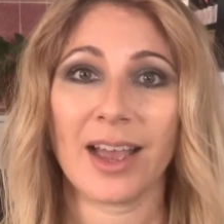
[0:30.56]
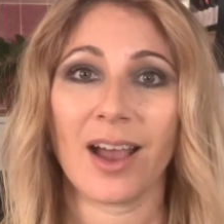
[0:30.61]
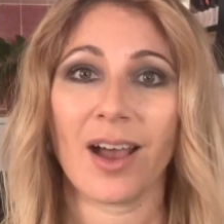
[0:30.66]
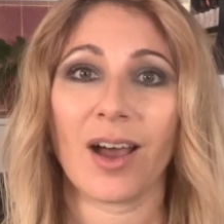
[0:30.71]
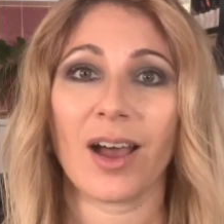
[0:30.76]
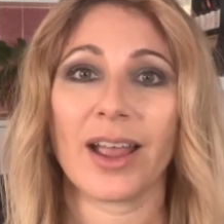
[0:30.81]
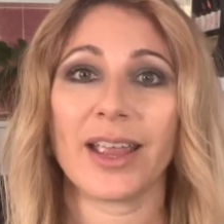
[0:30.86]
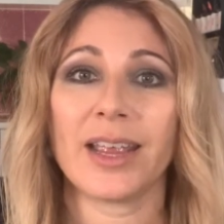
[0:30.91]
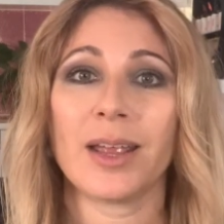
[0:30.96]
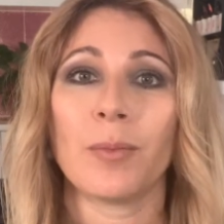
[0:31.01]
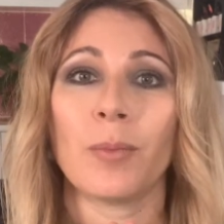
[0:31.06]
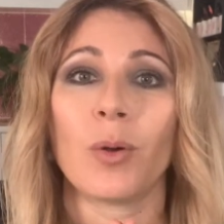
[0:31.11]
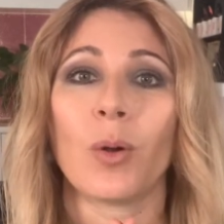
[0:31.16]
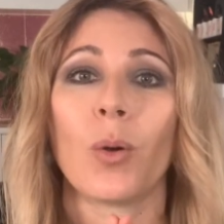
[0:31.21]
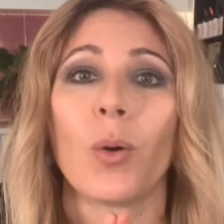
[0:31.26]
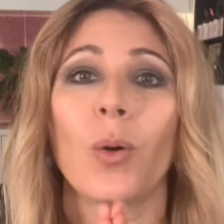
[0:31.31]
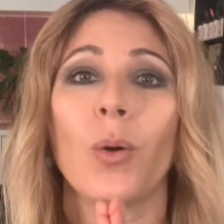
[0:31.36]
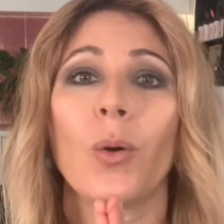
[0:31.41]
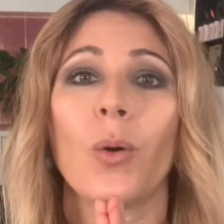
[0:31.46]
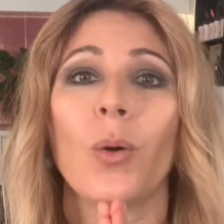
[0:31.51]
I am
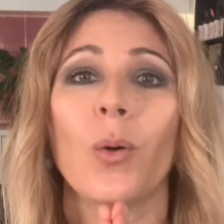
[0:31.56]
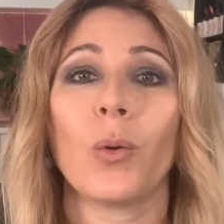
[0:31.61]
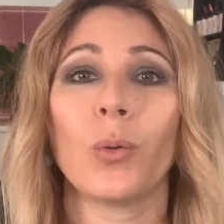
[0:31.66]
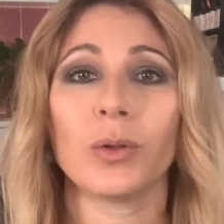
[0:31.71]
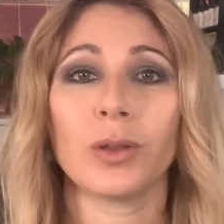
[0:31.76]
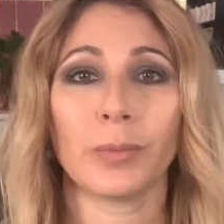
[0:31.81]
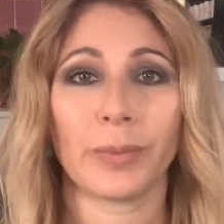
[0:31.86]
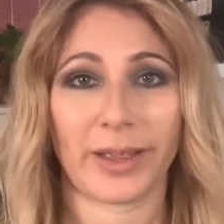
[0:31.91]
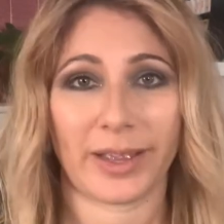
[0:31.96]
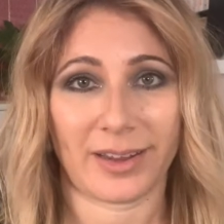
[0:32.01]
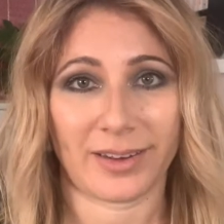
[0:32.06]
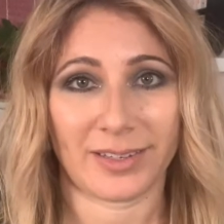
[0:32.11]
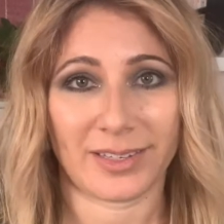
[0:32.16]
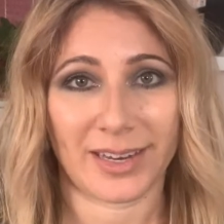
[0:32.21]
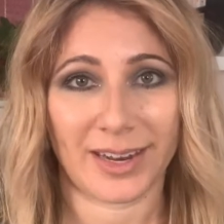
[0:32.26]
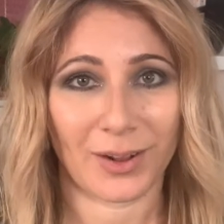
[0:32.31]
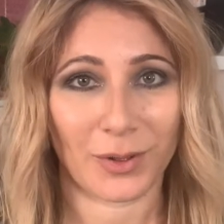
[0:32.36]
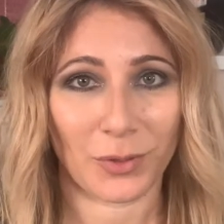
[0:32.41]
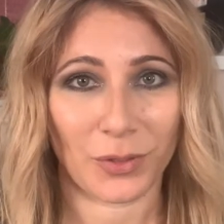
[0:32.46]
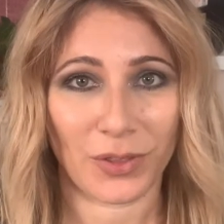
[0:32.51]
all about
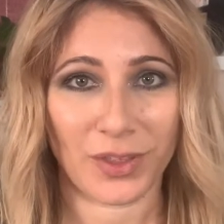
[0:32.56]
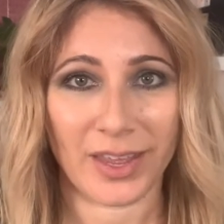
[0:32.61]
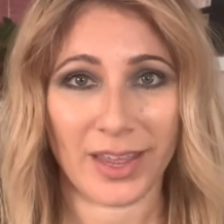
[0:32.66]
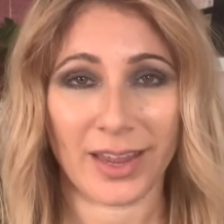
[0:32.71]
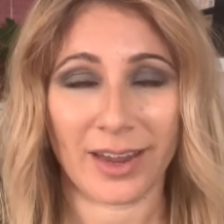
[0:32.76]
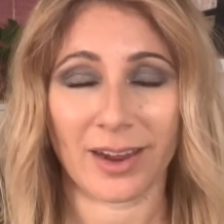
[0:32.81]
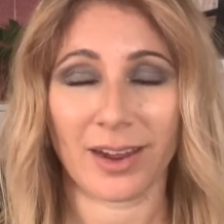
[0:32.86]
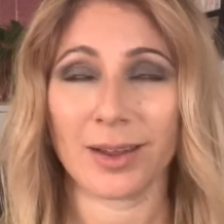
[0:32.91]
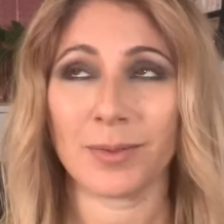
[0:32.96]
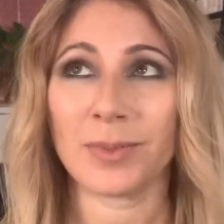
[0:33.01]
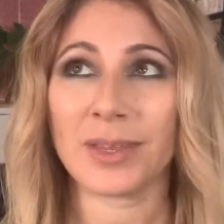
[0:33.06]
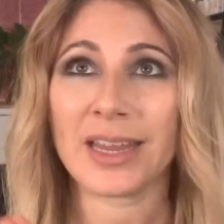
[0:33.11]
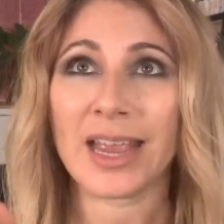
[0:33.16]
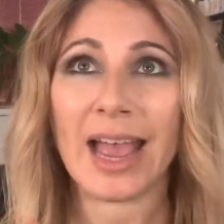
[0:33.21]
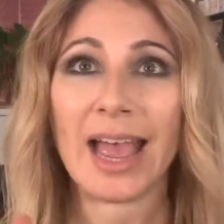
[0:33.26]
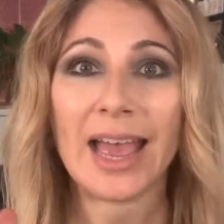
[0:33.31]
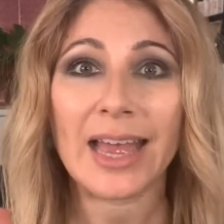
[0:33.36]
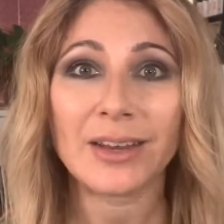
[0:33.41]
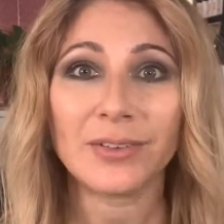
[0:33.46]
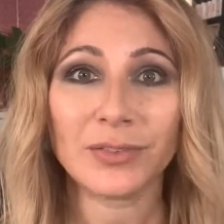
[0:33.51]
healthy hair. I'm the
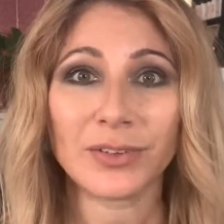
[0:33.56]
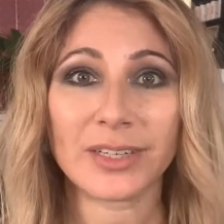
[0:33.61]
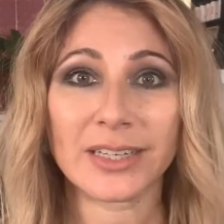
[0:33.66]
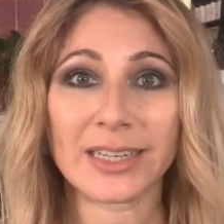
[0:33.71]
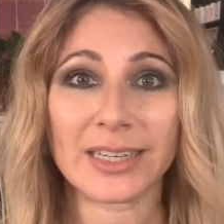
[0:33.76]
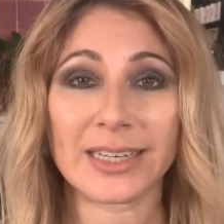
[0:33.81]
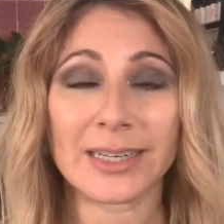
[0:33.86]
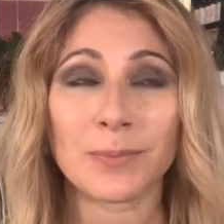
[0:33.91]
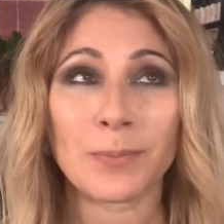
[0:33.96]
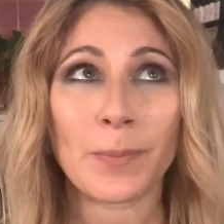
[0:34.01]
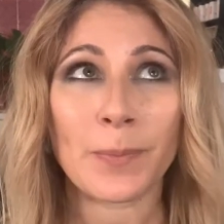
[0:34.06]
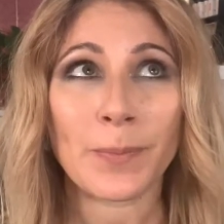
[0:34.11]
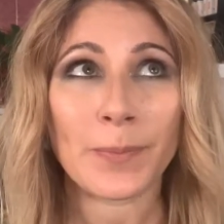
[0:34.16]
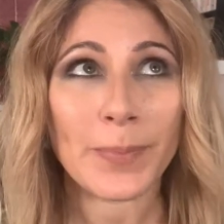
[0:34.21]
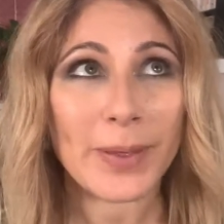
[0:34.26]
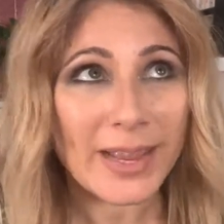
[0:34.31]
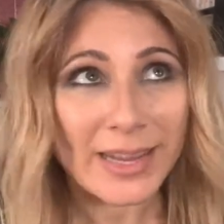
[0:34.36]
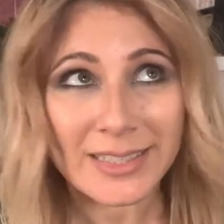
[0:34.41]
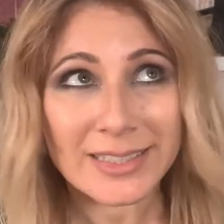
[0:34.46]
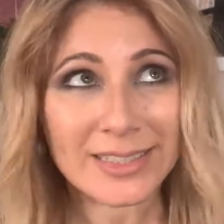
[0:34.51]
advocate and
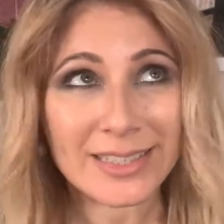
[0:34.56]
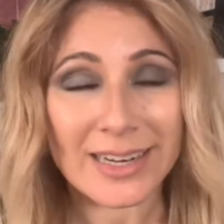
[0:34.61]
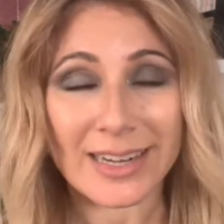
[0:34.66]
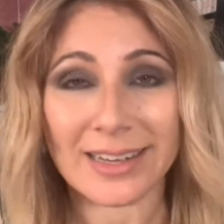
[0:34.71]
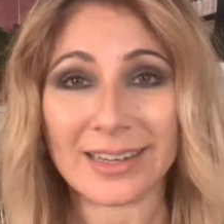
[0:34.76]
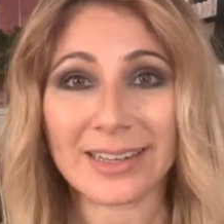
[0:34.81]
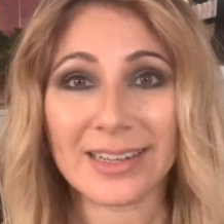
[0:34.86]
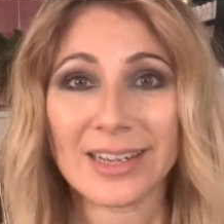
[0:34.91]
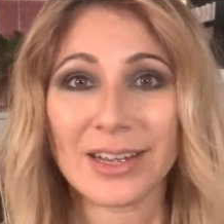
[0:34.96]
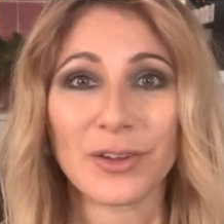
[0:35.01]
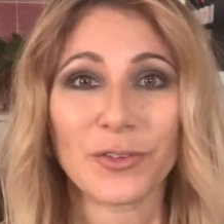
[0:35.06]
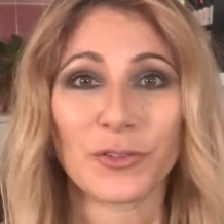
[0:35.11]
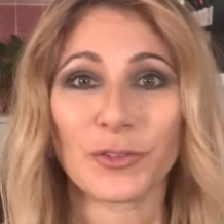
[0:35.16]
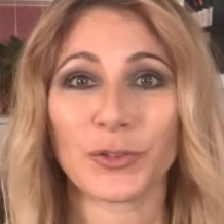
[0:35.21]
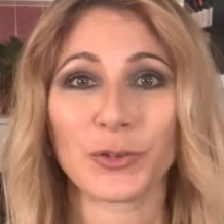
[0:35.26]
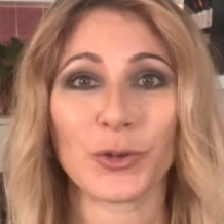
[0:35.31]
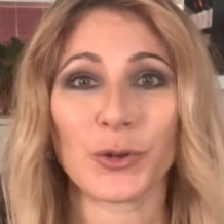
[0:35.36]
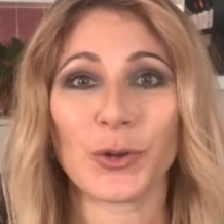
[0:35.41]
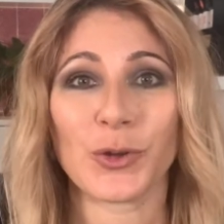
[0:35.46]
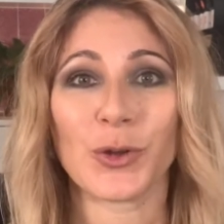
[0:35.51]
ambassador
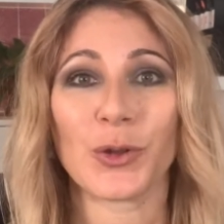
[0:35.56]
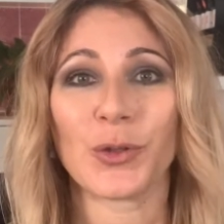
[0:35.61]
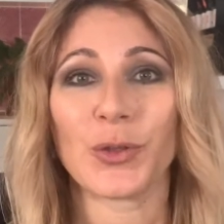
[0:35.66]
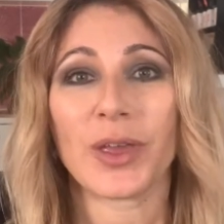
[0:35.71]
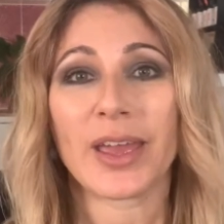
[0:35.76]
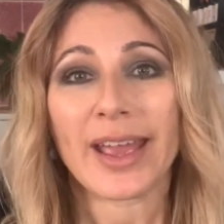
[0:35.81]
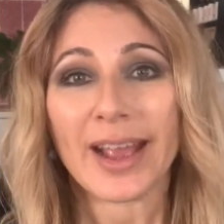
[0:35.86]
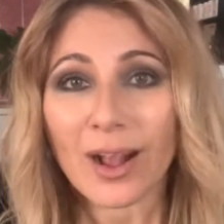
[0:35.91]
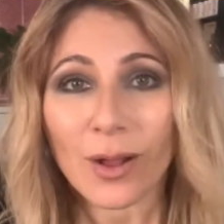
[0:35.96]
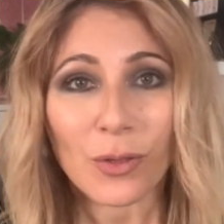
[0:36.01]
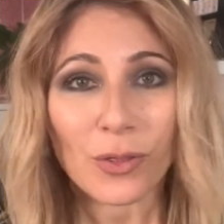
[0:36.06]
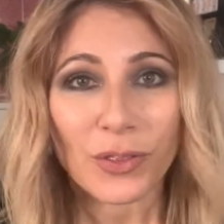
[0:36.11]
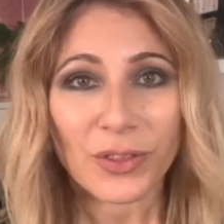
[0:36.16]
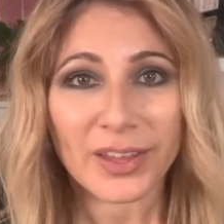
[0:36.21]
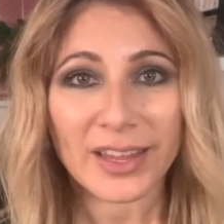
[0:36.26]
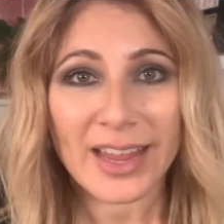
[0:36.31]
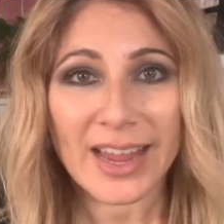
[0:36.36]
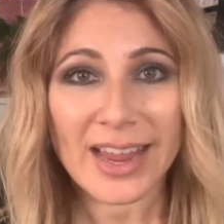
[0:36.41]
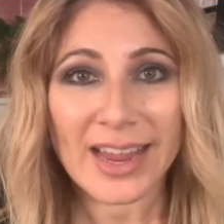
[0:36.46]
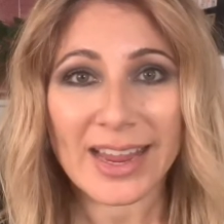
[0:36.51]
for healthy
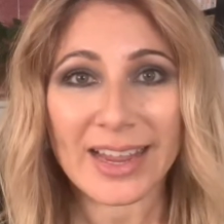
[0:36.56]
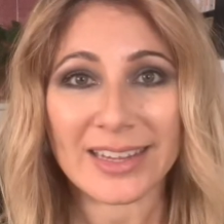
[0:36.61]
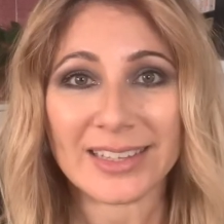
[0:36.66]
hair.